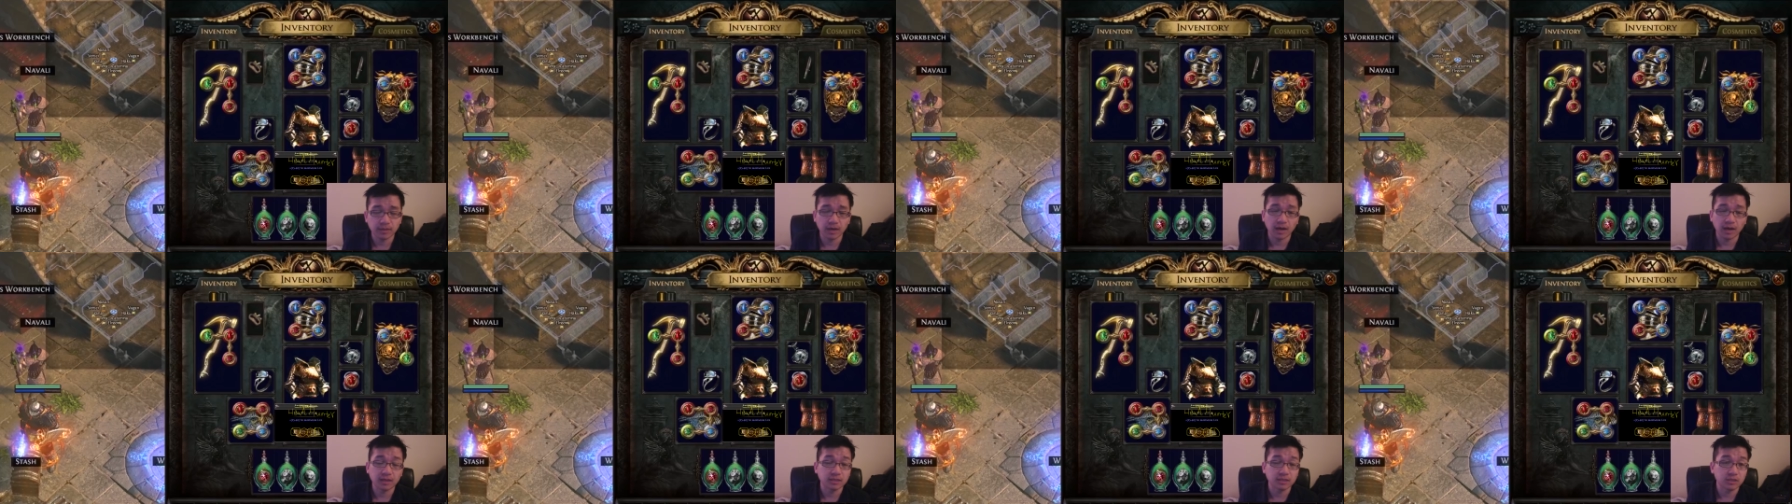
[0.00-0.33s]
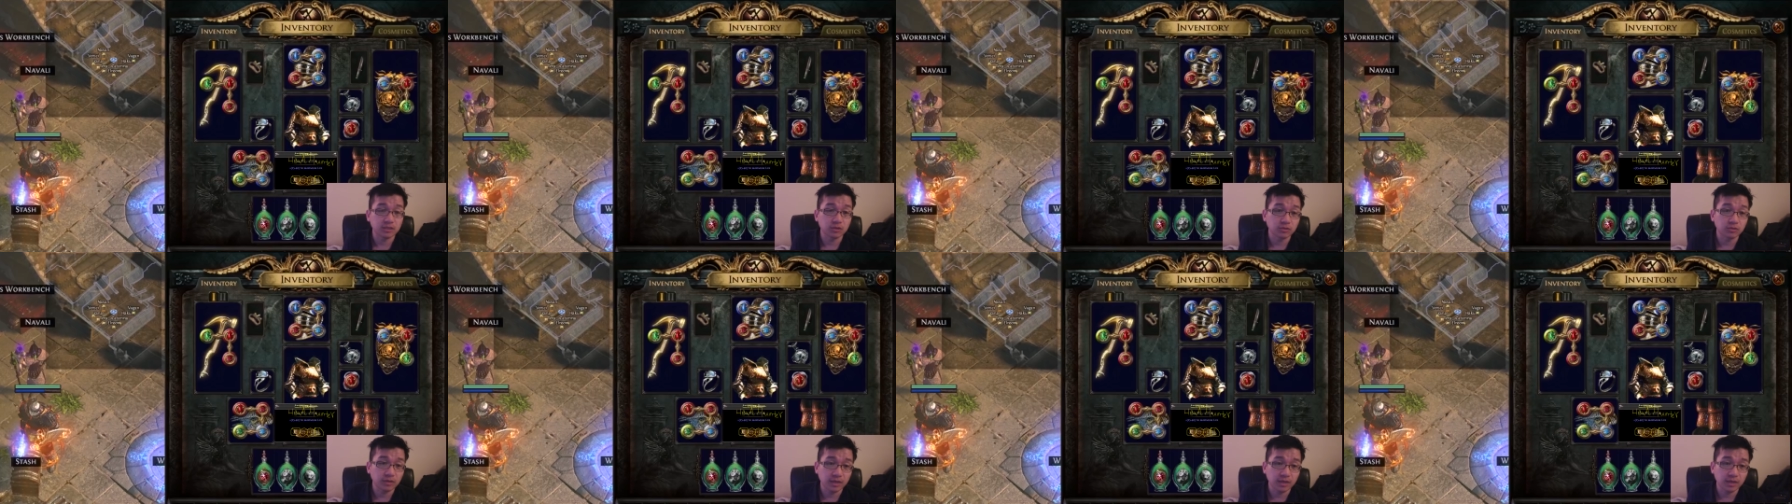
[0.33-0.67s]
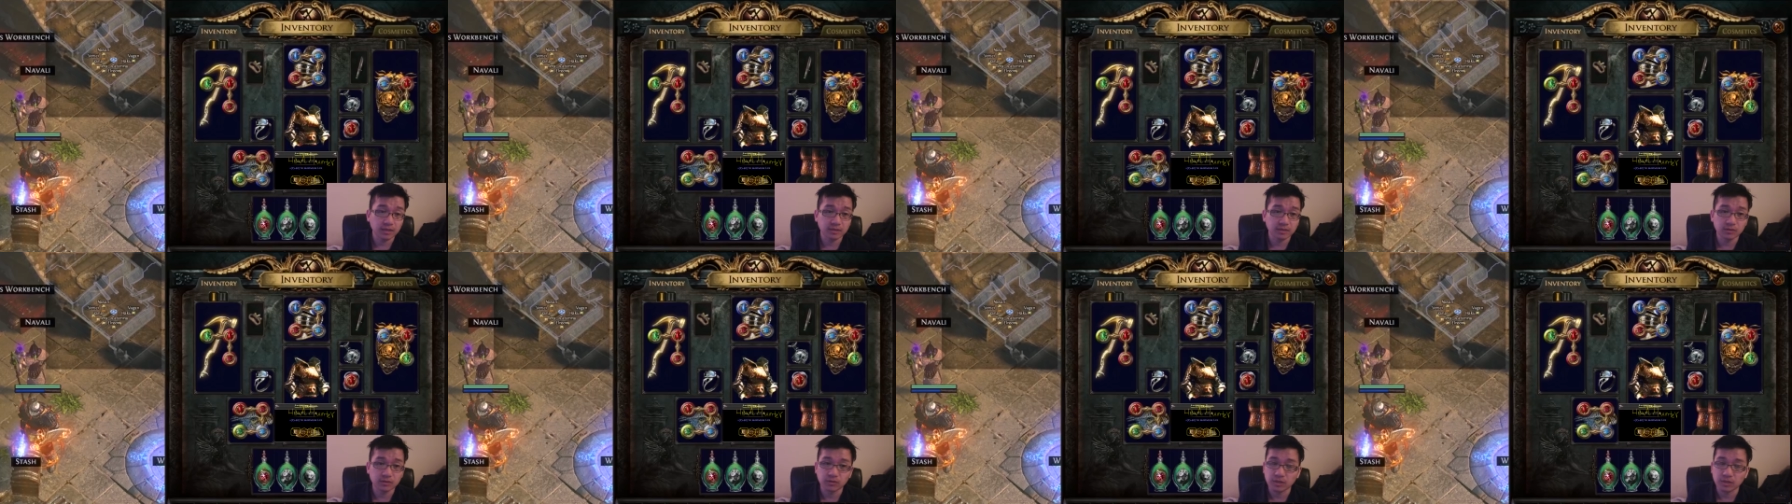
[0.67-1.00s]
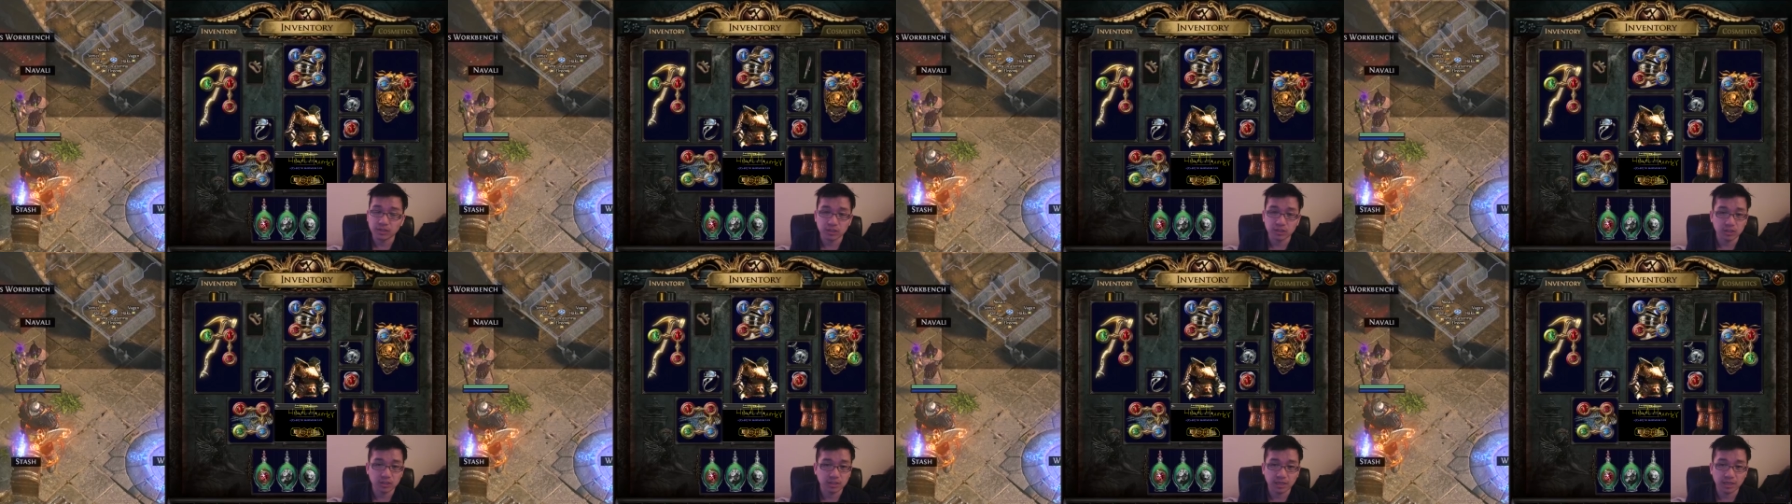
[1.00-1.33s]
but until then,
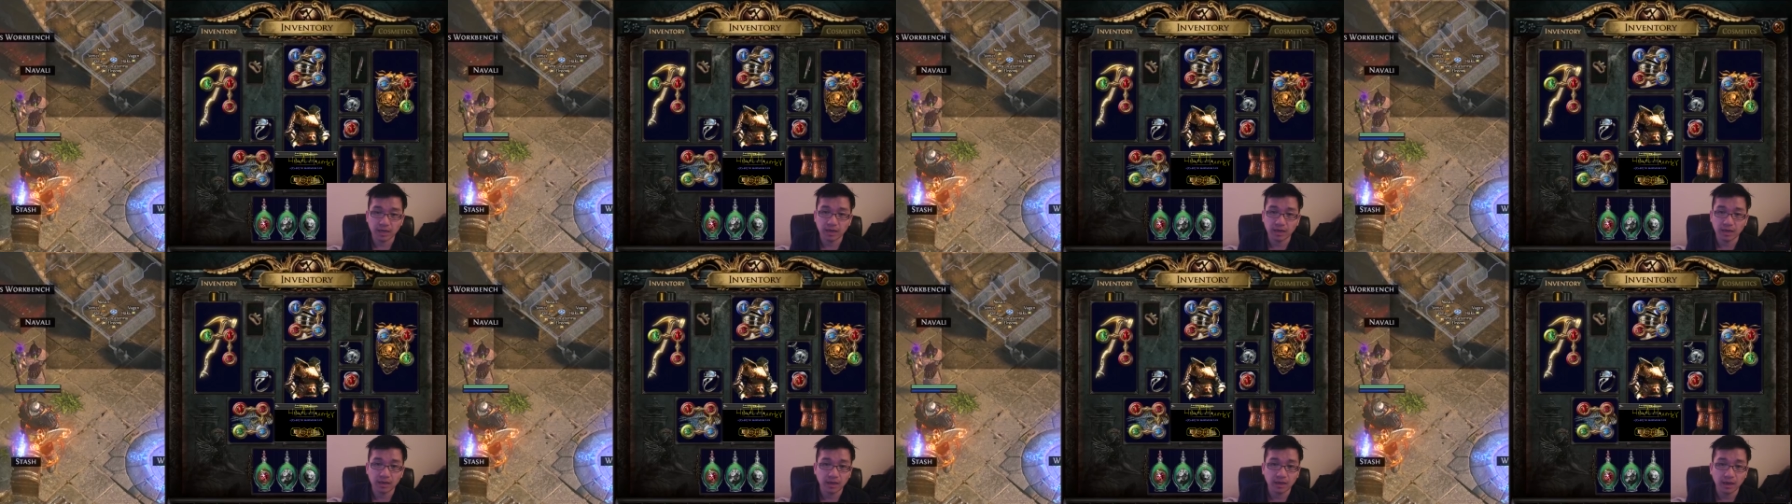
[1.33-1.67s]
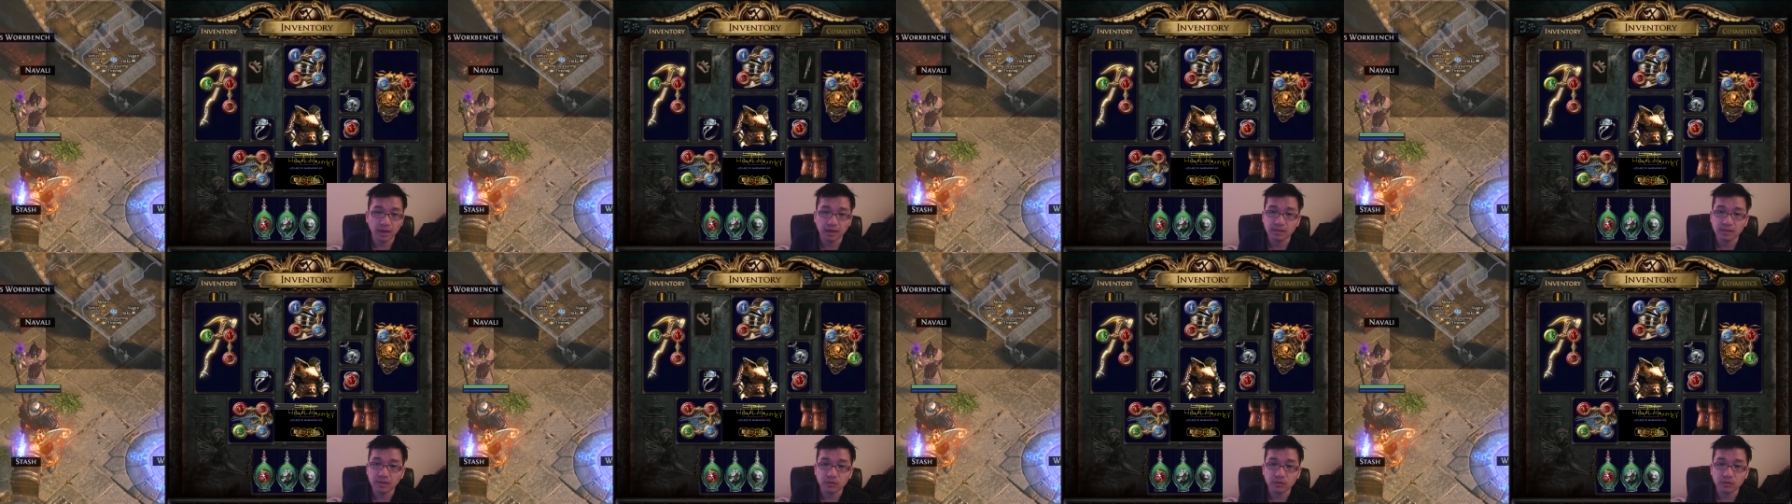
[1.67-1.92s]
you can just get